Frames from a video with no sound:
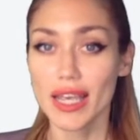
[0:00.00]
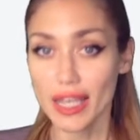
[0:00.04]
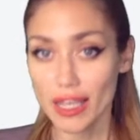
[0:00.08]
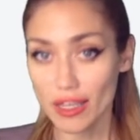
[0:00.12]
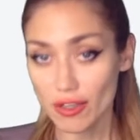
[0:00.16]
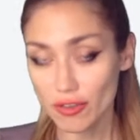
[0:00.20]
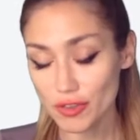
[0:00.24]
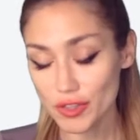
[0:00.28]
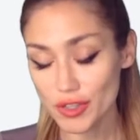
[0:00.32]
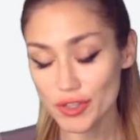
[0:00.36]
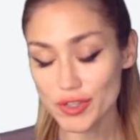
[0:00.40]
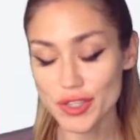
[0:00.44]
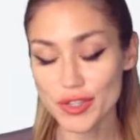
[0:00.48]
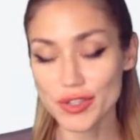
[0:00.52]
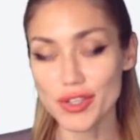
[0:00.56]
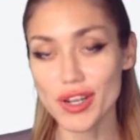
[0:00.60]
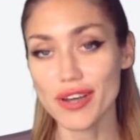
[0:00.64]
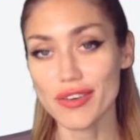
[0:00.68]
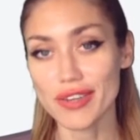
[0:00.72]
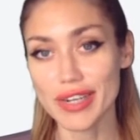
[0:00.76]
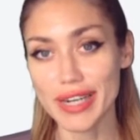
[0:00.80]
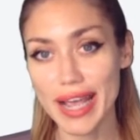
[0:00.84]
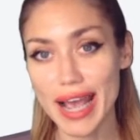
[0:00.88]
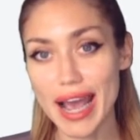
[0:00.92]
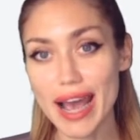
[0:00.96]
If you don't
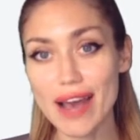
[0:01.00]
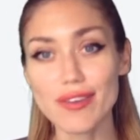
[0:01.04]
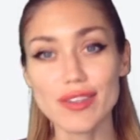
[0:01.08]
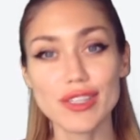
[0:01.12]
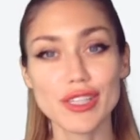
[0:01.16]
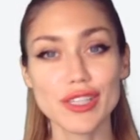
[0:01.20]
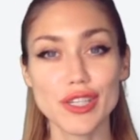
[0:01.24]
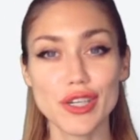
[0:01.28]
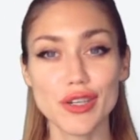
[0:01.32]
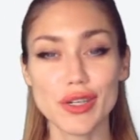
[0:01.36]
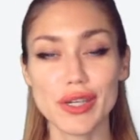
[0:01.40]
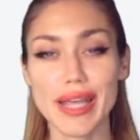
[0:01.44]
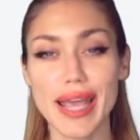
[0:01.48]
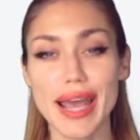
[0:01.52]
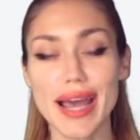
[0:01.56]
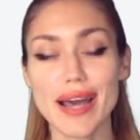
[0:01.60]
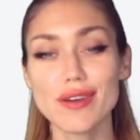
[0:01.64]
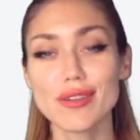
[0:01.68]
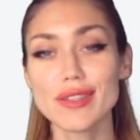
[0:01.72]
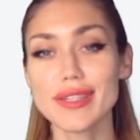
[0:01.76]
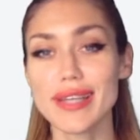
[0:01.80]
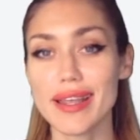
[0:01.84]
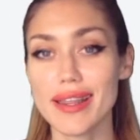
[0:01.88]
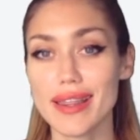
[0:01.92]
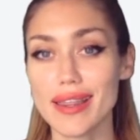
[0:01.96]
already have a Linode
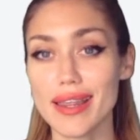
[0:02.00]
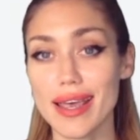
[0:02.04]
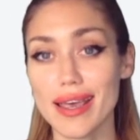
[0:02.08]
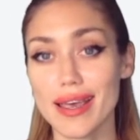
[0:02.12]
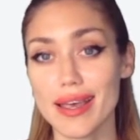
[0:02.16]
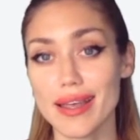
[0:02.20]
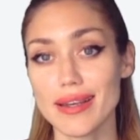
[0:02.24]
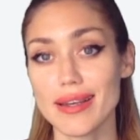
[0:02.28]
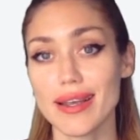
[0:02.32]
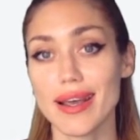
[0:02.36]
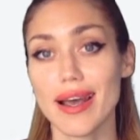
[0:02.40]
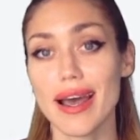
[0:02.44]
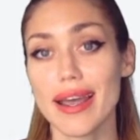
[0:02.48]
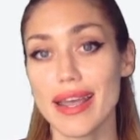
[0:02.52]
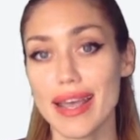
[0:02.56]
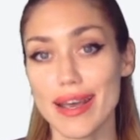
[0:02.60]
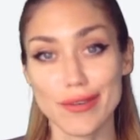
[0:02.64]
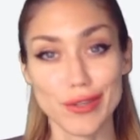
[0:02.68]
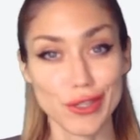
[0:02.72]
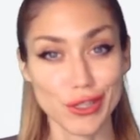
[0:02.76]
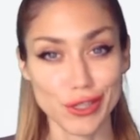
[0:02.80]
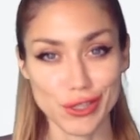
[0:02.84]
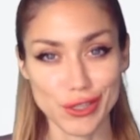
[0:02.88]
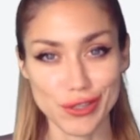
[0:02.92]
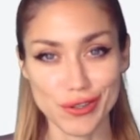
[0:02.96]
account, then I
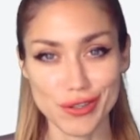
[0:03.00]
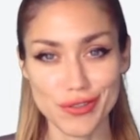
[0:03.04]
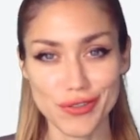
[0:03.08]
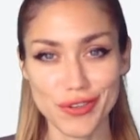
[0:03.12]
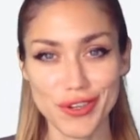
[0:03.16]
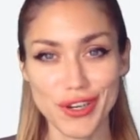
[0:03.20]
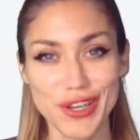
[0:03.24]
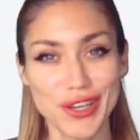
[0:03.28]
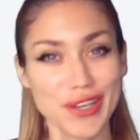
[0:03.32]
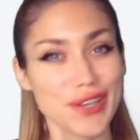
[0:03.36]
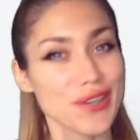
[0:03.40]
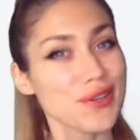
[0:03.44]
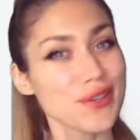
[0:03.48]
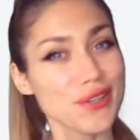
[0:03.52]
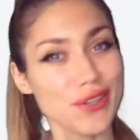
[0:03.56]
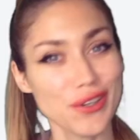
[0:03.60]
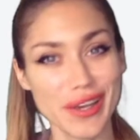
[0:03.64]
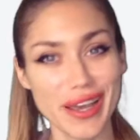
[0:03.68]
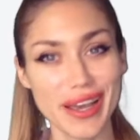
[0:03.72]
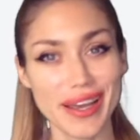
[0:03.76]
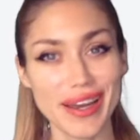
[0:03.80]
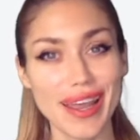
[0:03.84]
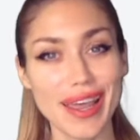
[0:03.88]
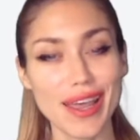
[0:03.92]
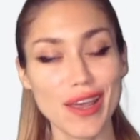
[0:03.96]
have good news for you. You
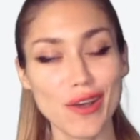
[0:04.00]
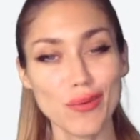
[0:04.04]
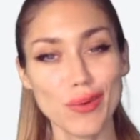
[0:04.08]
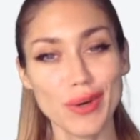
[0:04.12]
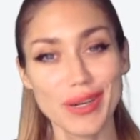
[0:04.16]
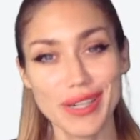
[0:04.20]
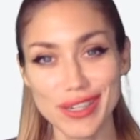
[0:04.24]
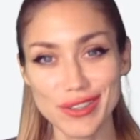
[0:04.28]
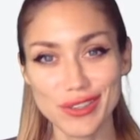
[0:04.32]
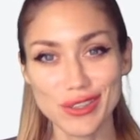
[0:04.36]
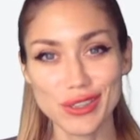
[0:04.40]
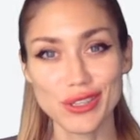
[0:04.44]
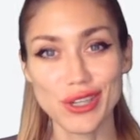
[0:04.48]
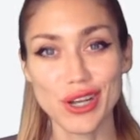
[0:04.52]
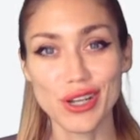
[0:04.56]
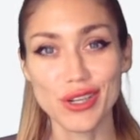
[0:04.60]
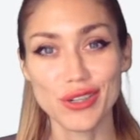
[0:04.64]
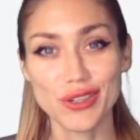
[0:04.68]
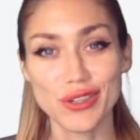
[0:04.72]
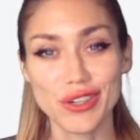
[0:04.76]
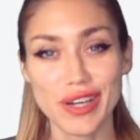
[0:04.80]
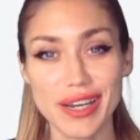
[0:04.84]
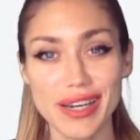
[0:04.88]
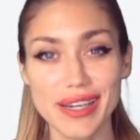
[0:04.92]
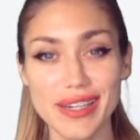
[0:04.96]
get a
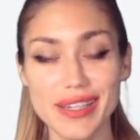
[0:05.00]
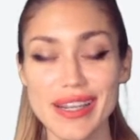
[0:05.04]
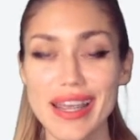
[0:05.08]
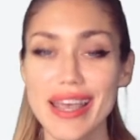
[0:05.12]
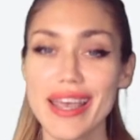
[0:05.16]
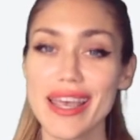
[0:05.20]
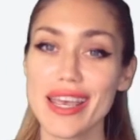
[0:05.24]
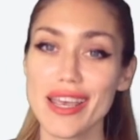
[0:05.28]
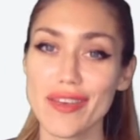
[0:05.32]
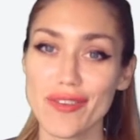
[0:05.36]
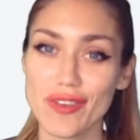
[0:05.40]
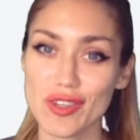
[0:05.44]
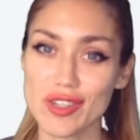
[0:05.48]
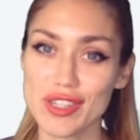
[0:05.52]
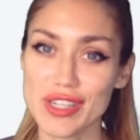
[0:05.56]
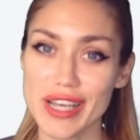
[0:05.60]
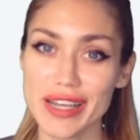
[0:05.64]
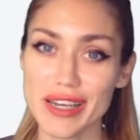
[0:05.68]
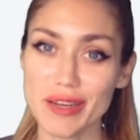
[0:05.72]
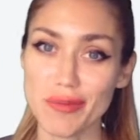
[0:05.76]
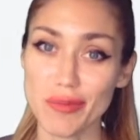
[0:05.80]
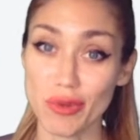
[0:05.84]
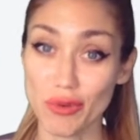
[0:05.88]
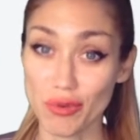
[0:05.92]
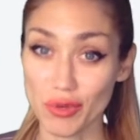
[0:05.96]
$100 credit if you
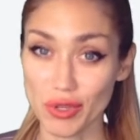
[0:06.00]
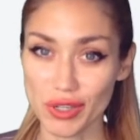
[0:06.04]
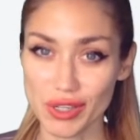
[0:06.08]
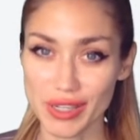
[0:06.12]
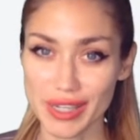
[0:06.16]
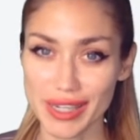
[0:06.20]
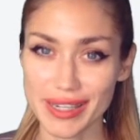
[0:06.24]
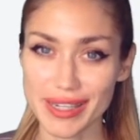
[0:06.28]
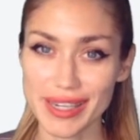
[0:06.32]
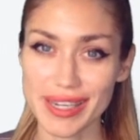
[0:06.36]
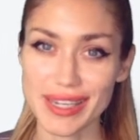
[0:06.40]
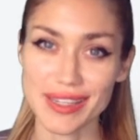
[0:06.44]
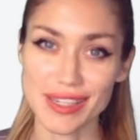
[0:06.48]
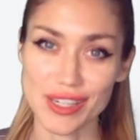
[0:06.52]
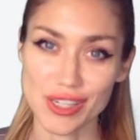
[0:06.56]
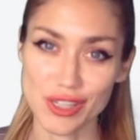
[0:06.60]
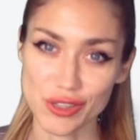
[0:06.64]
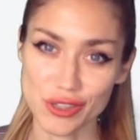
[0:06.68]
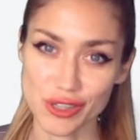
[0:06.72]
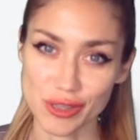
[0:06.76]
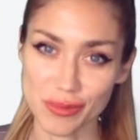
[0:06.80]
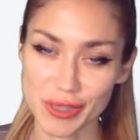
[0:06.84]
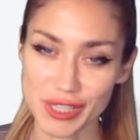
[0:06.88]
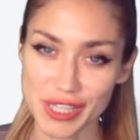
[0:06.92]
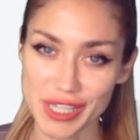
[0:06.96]
sign up through the link in the
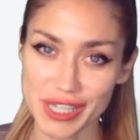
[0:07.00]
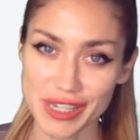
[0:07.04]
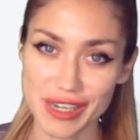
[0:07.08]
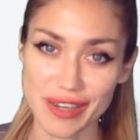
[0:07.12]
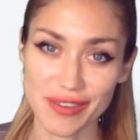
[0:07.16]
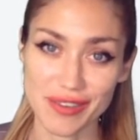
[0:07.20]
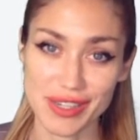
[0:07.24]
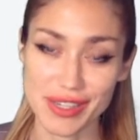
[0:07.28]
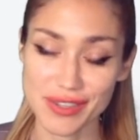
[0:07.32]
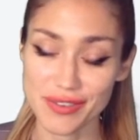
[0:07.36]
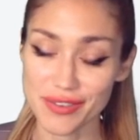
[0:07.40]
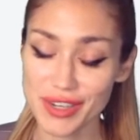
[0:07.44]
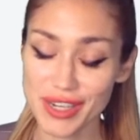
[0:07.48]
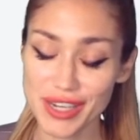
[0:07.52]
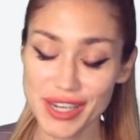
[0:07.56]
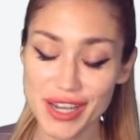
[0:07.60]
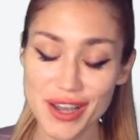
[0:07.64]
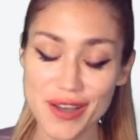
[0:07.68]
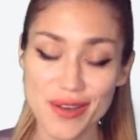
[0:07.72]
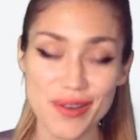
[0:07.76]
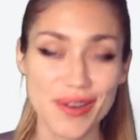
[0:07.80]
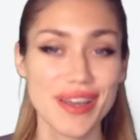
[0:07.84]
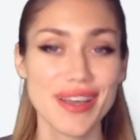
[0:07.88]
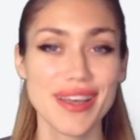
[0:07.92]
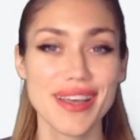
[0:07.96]
description of this
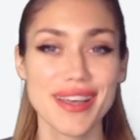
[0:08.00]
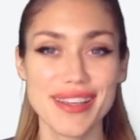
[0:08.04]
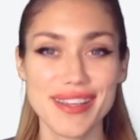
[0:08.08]
video.